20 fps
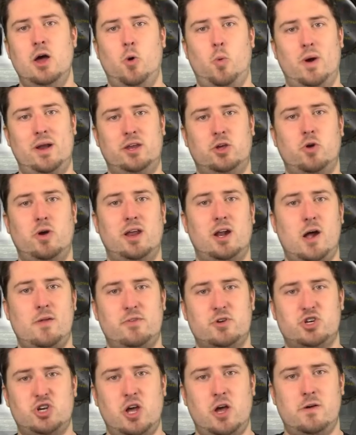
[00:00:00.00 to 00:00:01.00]
went to go get it off
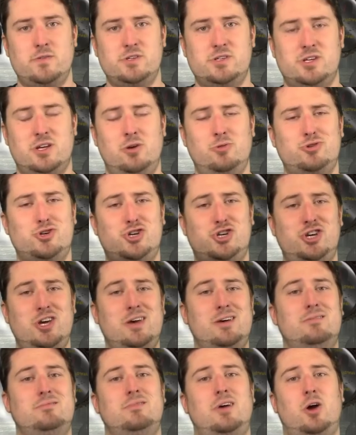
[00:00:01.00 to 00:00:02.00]
the shelves, and said, oh shit,